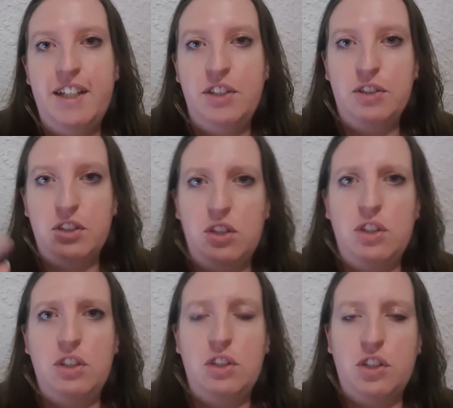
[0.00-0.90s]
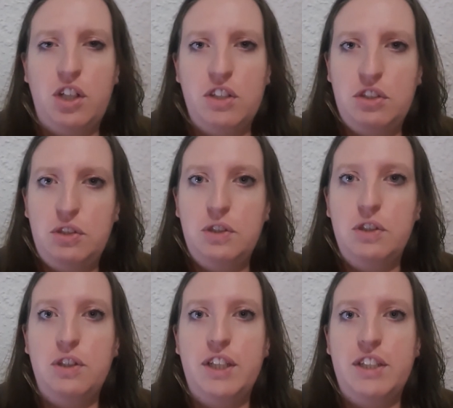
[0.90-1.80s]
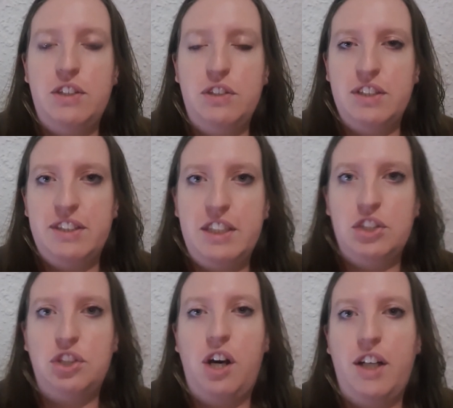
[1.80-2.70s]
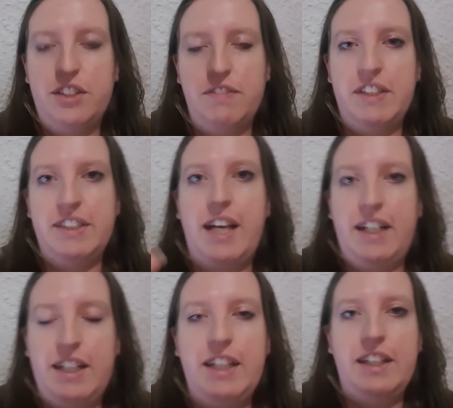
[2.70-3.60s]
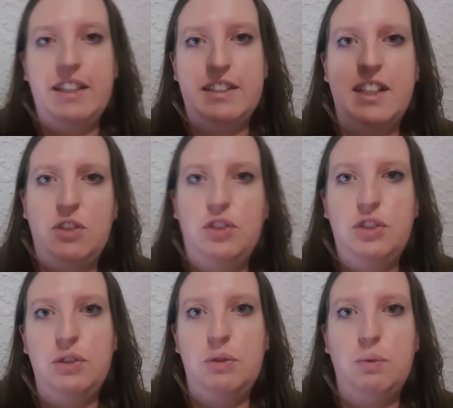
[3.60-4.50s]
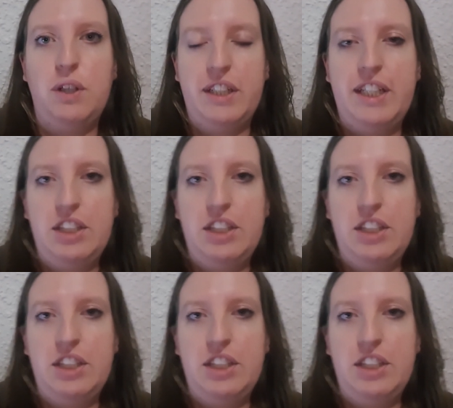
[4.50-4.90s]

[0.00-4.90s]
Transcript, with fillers: You can look on Google and you can see a chart of exactly, it tells you what